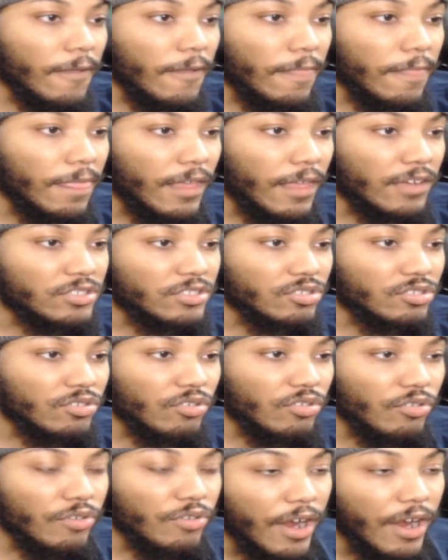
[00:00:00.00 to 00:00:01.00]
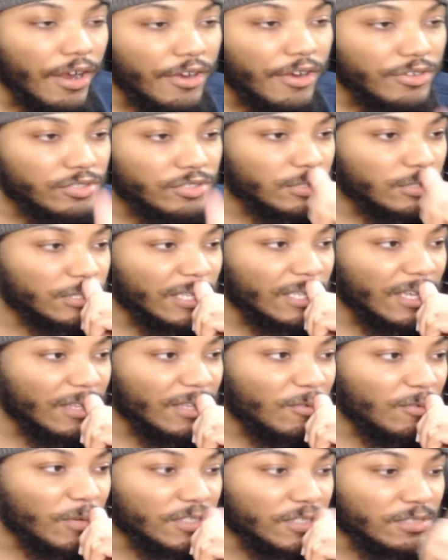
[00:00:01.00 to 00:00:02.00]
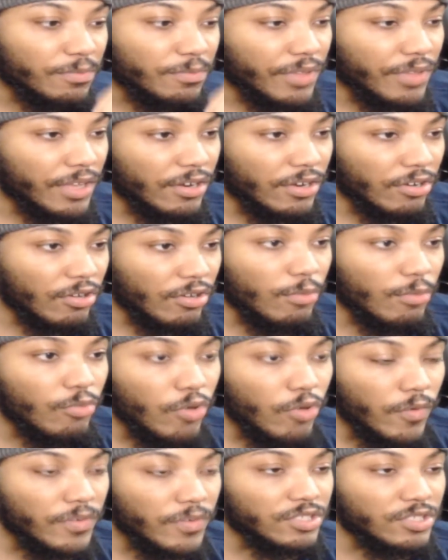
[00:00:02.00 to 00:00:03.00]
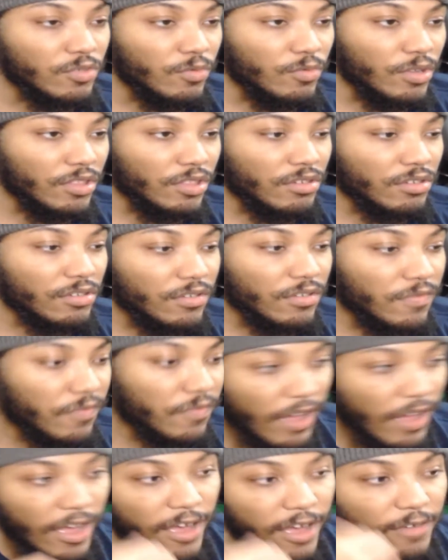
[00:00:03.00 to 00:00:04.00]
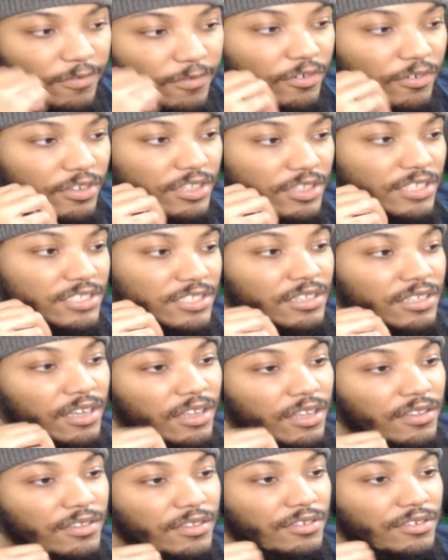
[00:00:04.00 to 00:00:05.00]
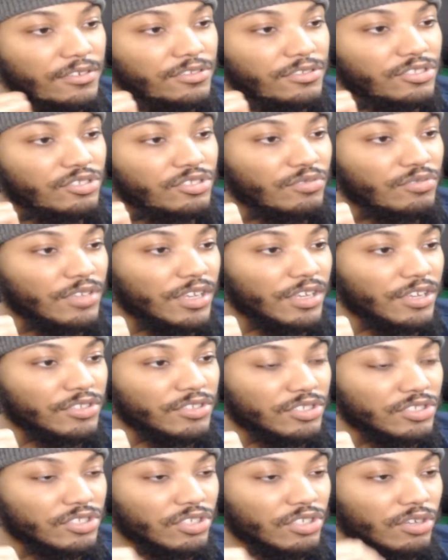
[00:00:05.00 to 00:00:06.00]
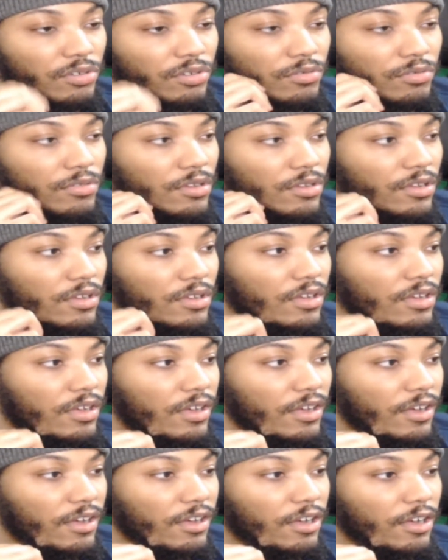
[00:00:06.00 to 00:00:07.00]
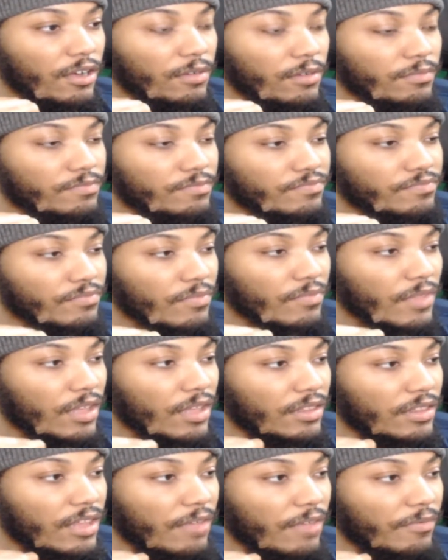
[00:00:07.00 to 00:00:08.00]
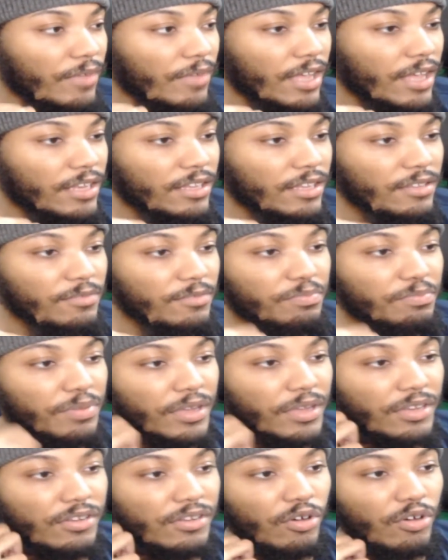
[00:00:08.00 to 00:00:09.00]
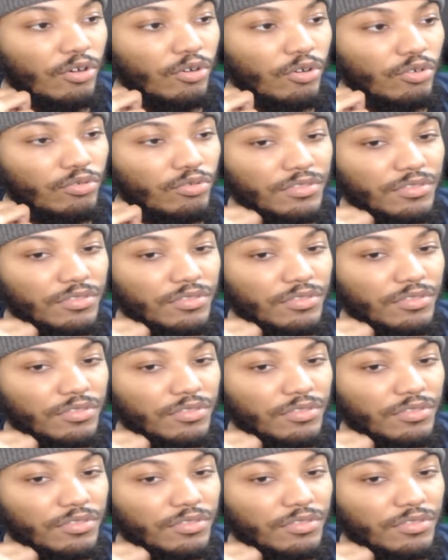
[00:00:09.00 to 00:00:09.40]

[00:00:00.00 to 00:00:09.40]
Now, Shakur, I heard you say you wasn't planning on moving to 135 for at least another 2 years or so. Um, Devin Haney been owed